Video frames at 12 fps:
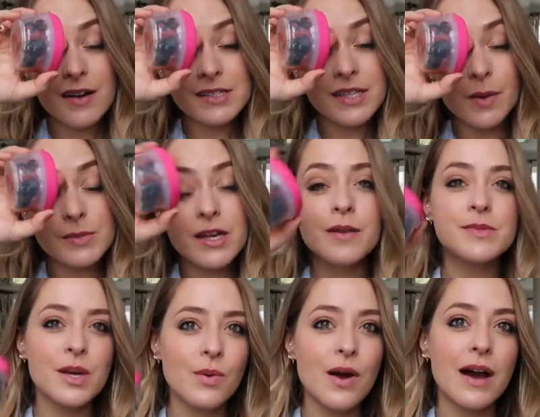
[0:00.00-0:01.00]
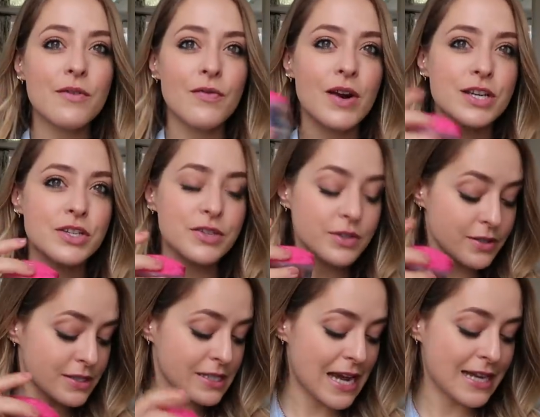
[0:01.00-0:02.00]
Sometimes I will have fresh
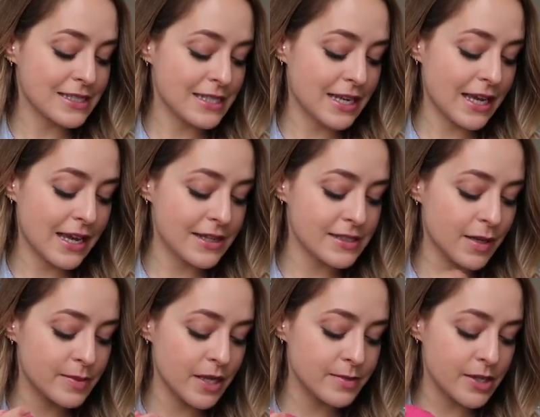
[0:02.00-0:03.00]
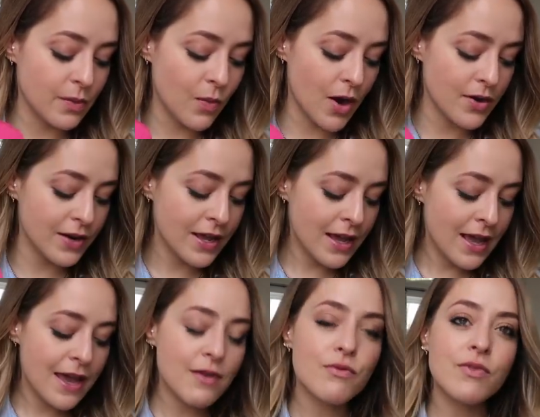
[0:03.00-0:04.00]
snacks in here, sometimes I won't.
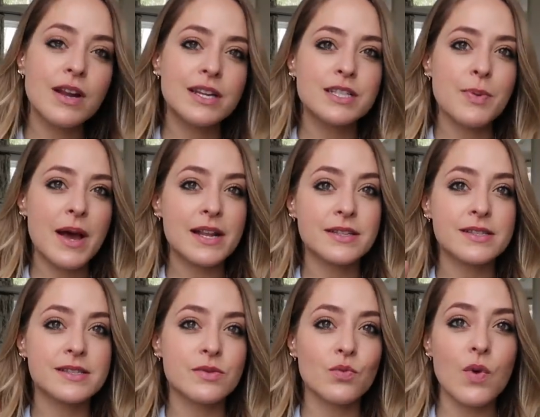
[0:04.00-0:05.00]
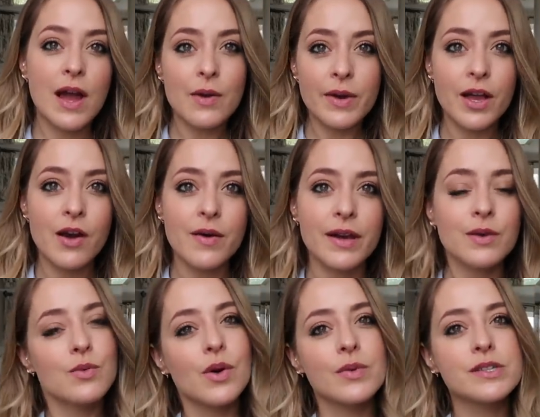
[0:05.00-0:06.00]
It really depends where we're going
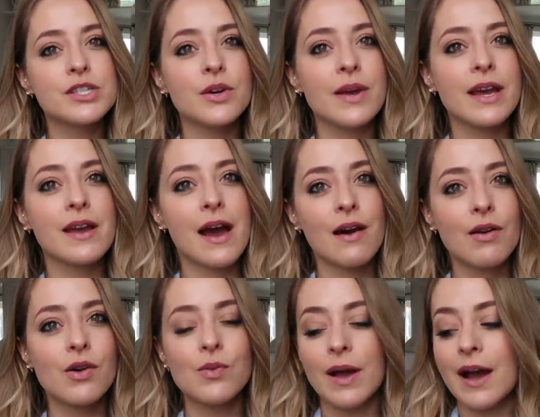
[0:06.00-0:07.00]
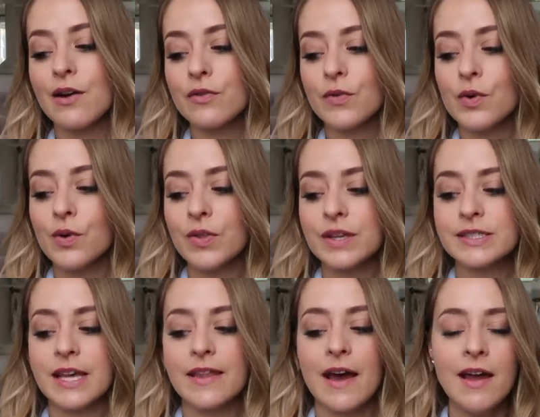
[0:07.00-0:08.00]
and what we're doing, how long we're out for and
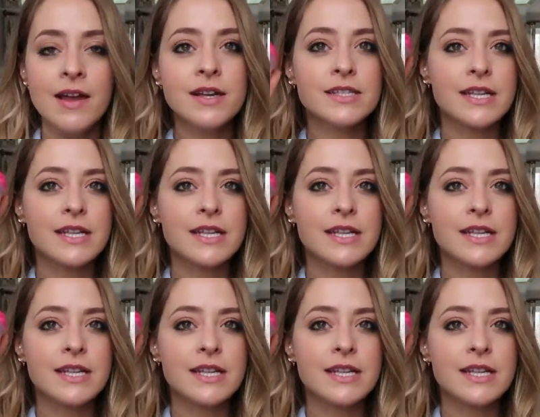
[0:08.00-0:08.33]
things like that.